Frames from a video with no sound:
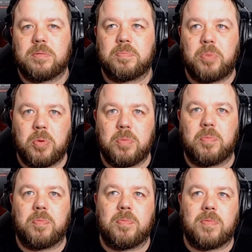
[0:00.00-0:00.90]
put
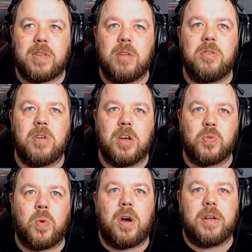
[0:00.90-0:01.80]
tell you guys
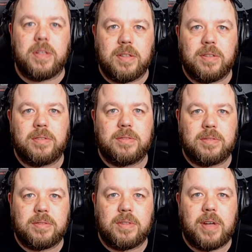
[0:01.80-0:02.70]
what I did,
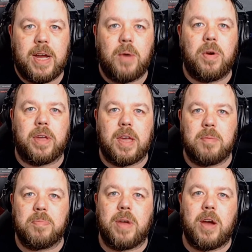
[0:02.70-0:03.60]
how
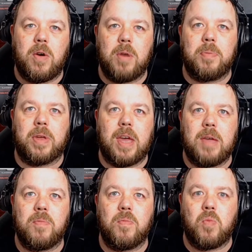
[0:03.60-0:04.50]
I
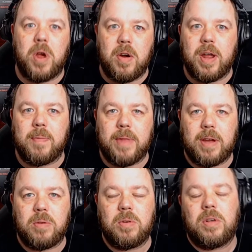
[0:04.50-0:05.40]
became where I am
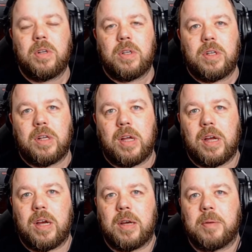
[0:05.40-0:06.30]
now,
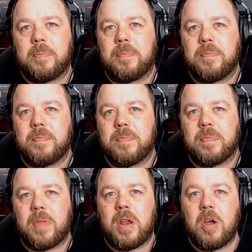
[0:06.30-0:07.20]

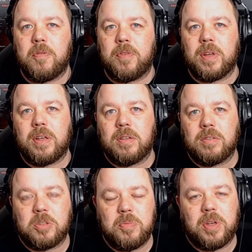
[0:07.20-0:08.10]
and hopefully
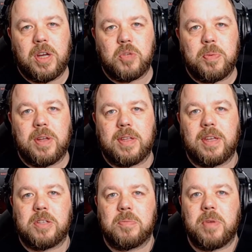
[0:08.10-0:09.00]
some of you guys will be able to get
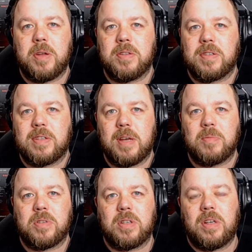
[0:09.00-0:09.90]
some hints,
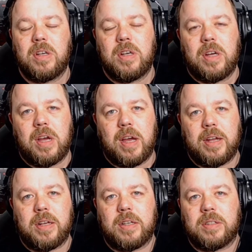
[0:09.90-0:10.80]
tips, and
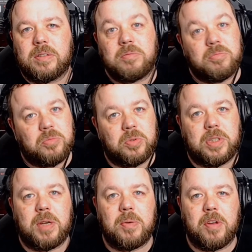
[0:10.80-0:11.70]

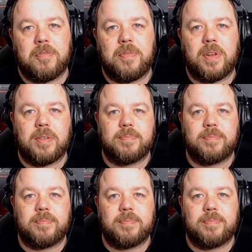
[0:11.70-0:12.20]
there we go from there.